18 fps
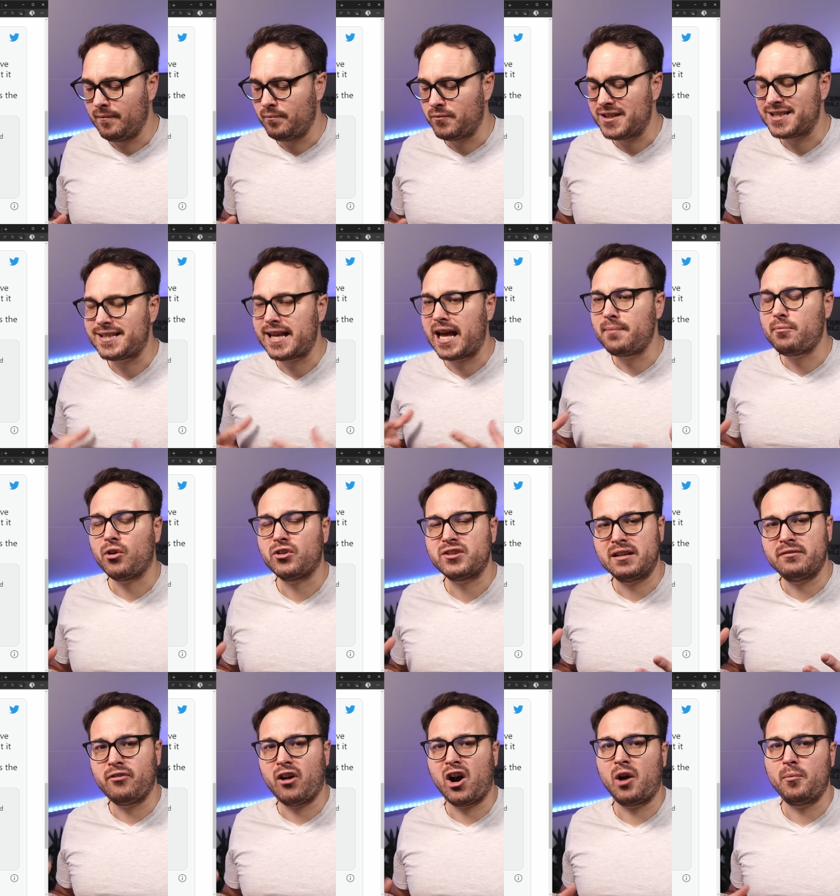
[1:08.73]
sandbox
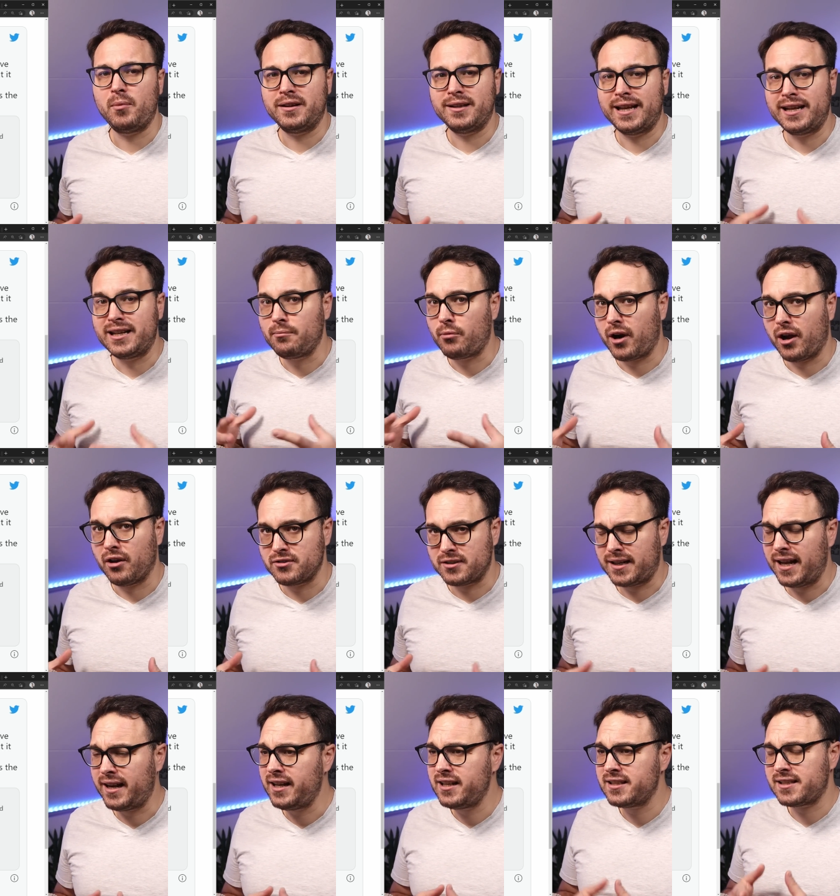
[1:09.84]
environment in the browser
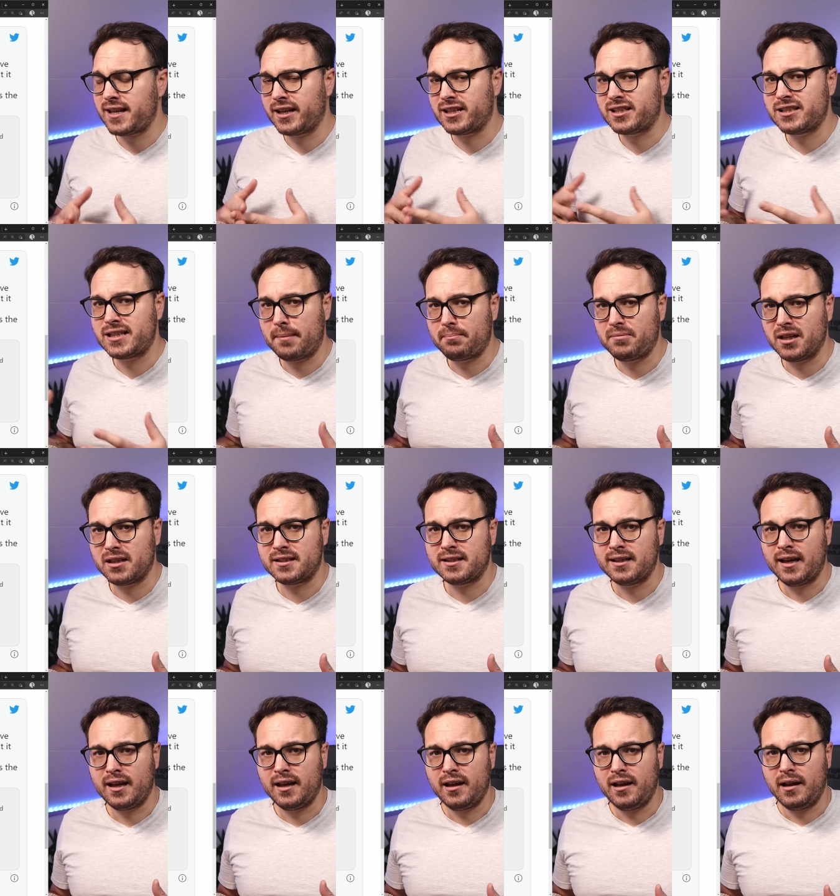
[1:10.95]
that is accepted
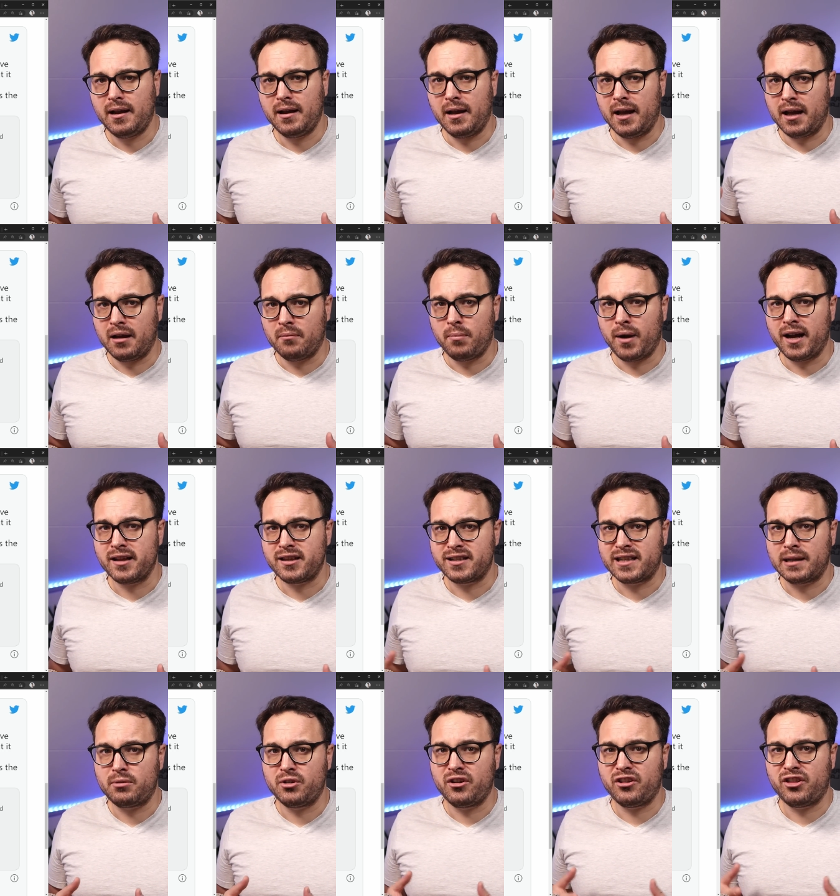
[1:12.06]
by the
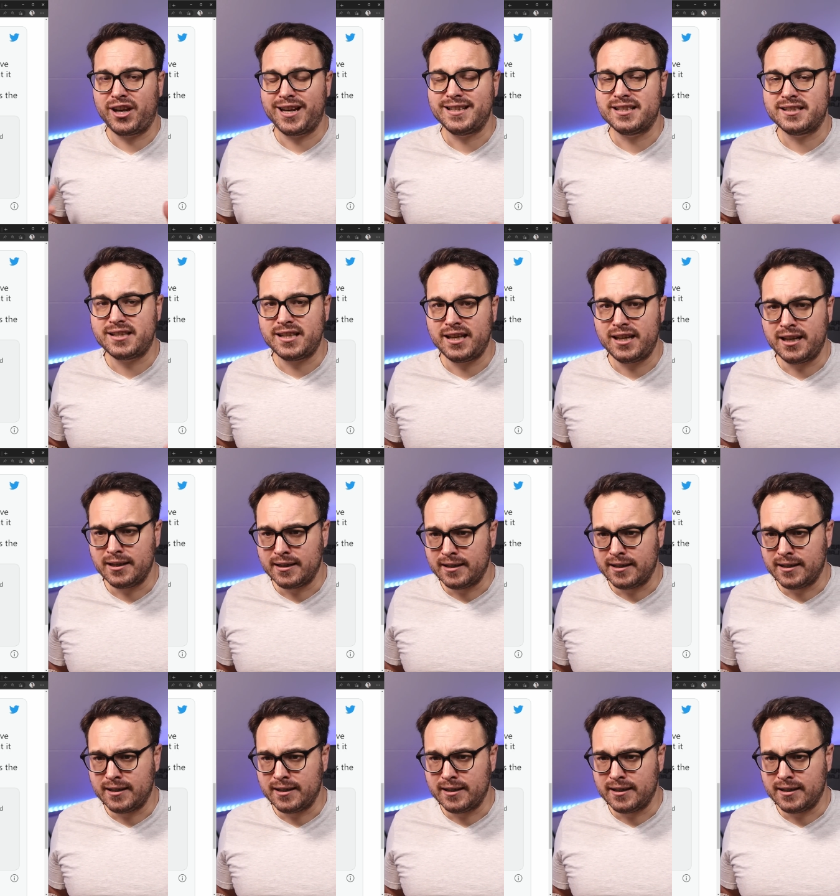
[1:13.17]
W3C